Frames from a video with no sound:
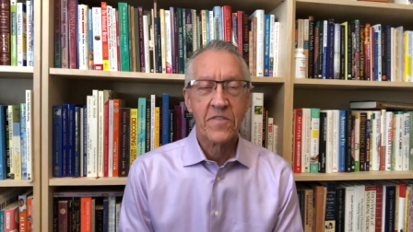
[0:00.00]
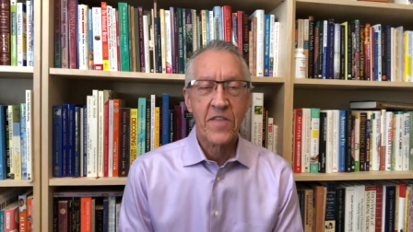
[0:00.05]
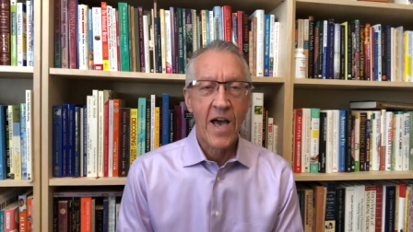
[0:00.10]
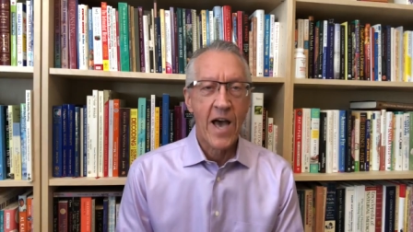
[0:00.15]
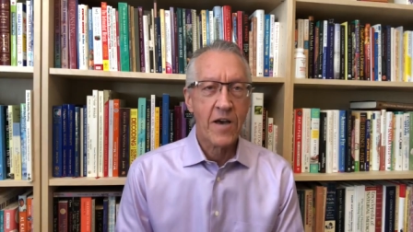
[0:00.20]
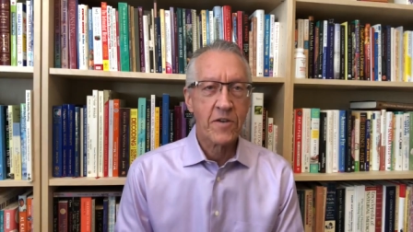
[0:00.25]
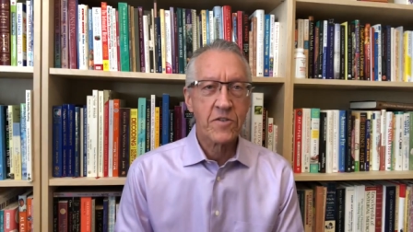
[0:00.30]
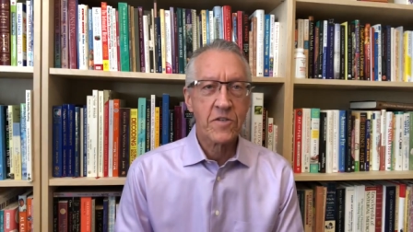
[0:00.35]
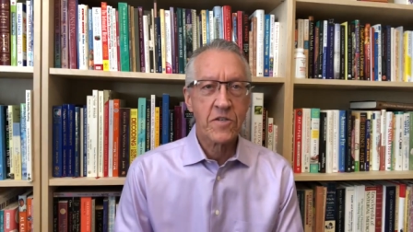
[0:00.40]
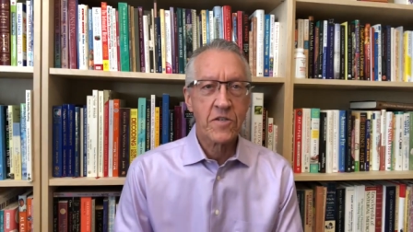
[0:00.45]

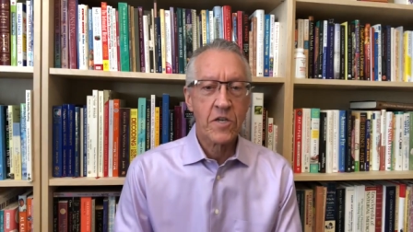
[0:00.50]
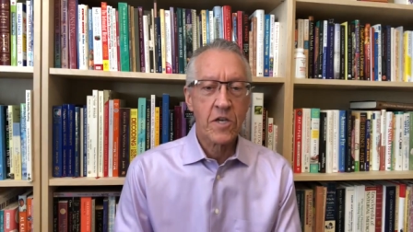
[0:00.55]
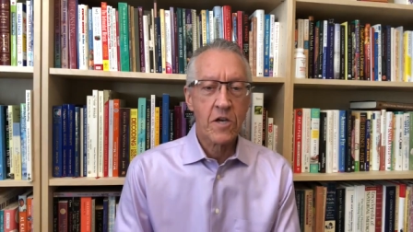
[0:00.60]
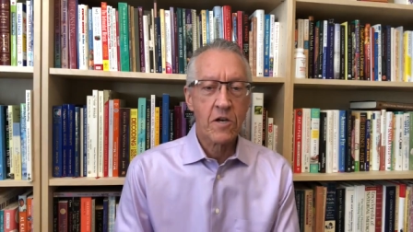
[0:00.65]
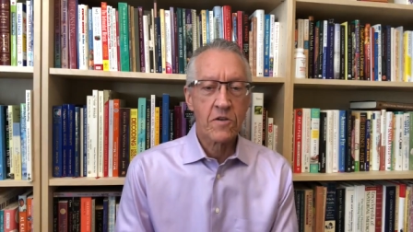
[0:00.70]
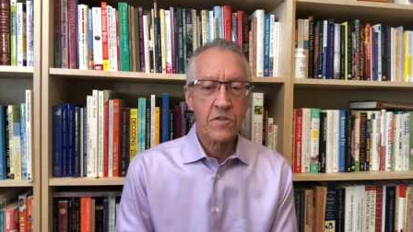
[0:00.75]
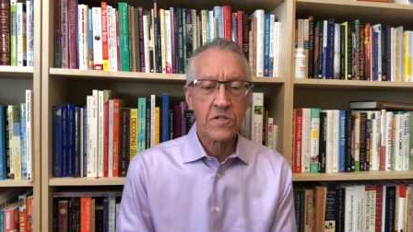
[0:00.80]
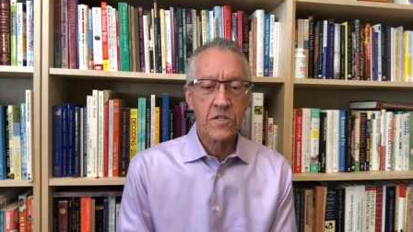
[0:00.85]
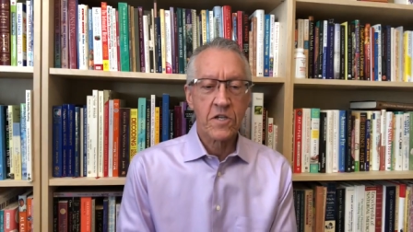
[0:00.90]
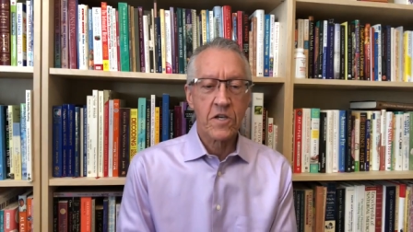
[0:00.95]
thousands of
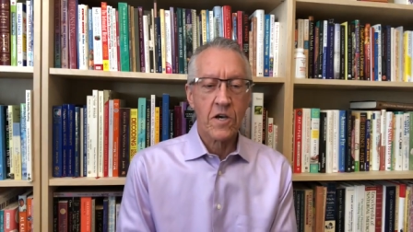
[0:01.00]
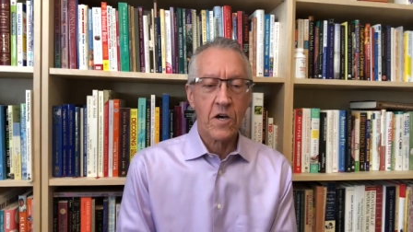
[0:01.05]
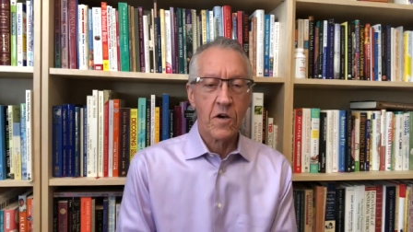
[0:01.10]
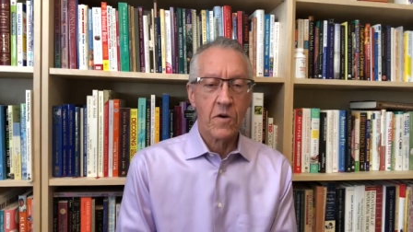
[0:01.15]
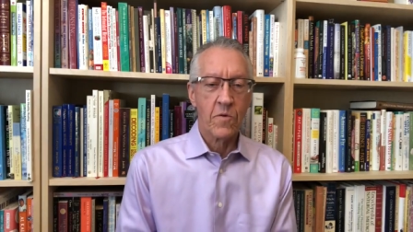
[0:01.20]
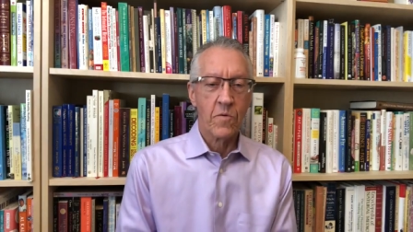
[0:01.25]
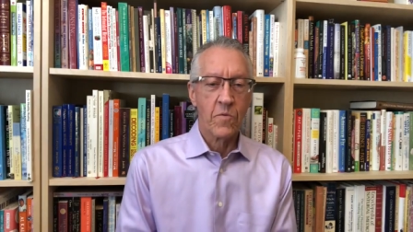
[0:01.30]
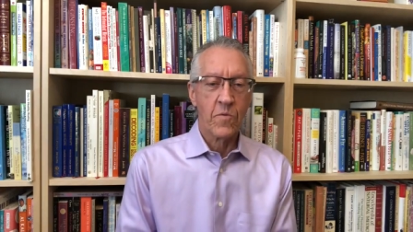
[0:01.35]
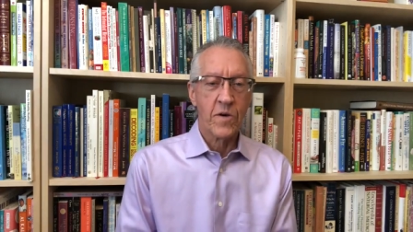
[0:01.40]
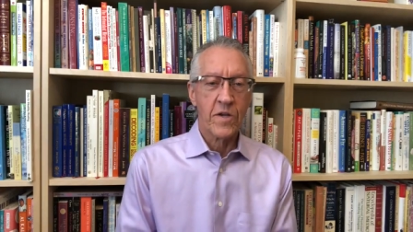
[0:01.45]
years
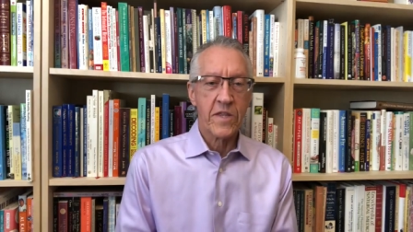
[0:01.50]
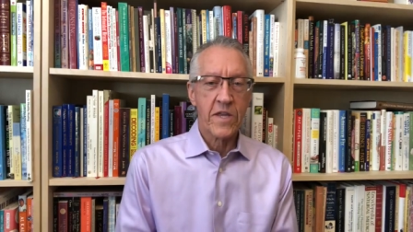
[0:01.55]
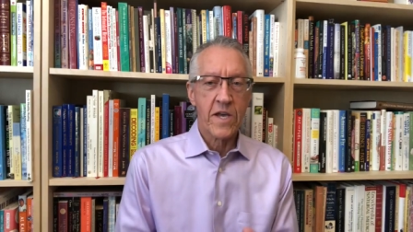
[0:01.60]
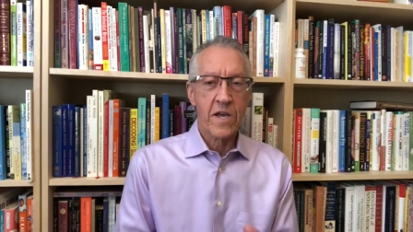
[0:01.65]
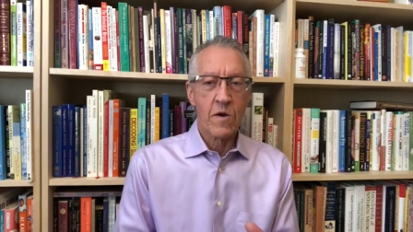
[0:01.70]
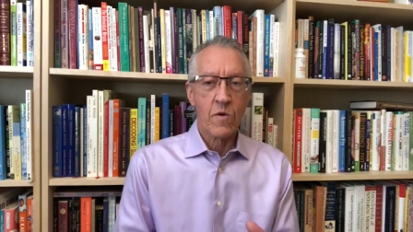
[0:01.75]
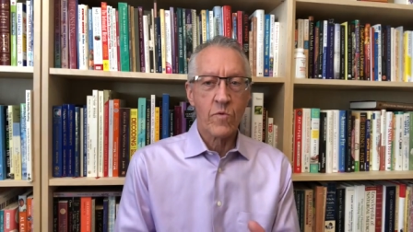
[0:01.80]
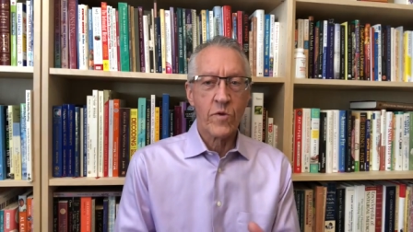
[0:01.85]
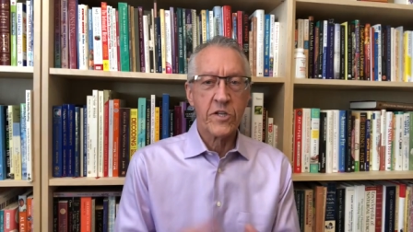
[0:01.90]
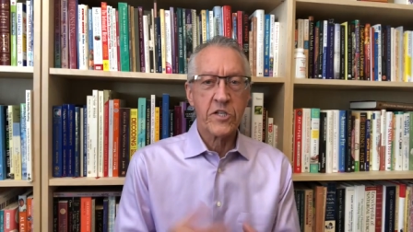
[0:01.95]
ago, when
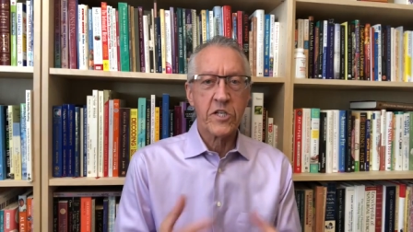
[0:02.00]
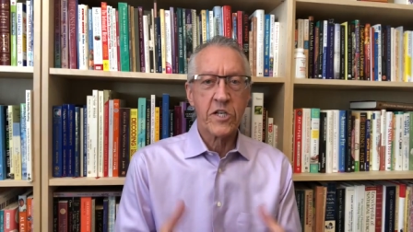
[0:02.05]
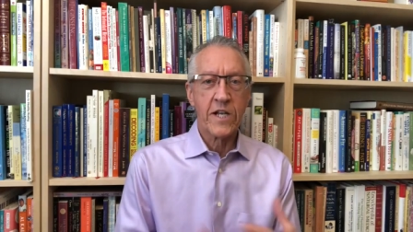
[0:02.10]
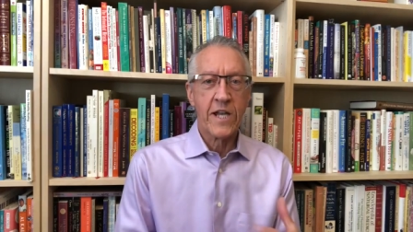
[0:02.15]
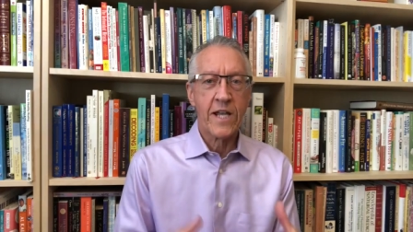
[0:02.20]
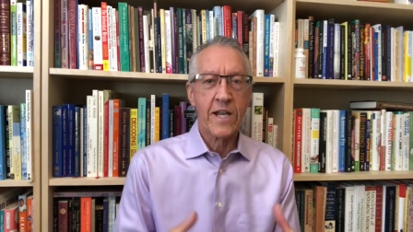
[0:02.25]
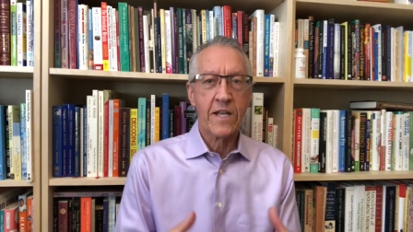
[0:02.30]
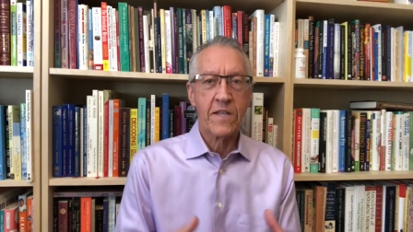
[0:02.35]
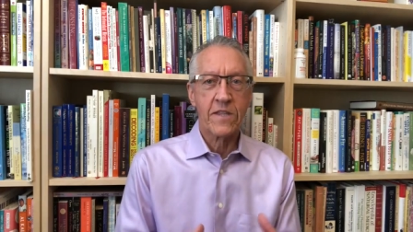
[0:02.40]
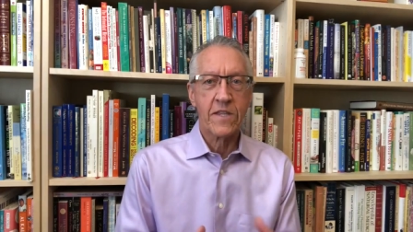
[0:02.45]
they
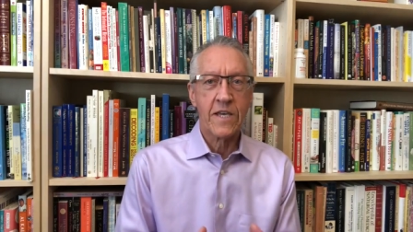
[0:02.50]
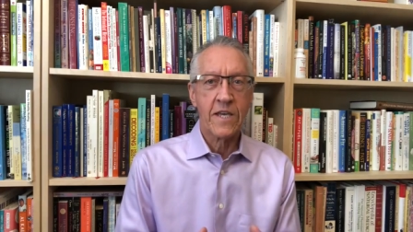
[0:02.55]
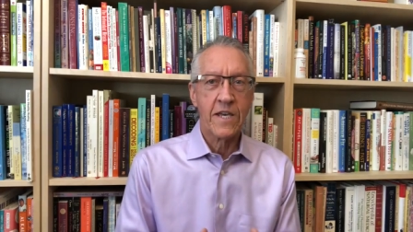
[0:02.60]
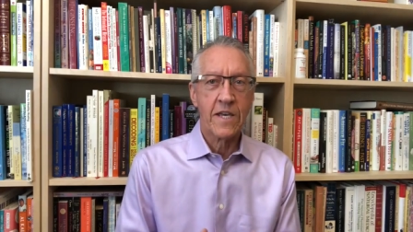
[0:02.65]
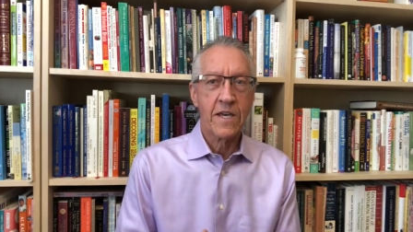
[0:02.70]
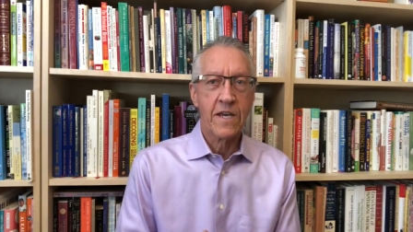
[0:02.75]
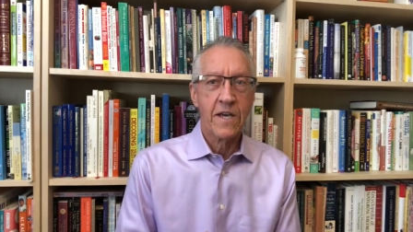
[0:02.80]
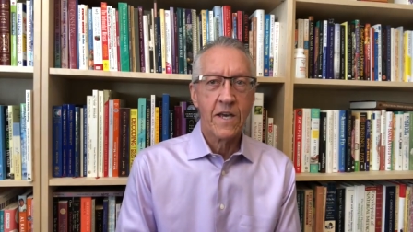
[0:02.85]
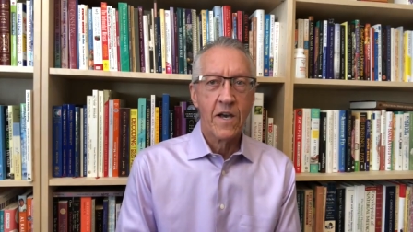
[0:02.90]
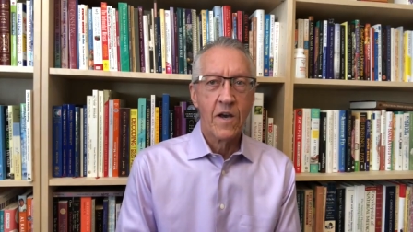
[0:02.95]
originated
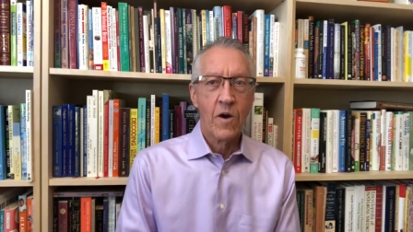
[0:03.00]
the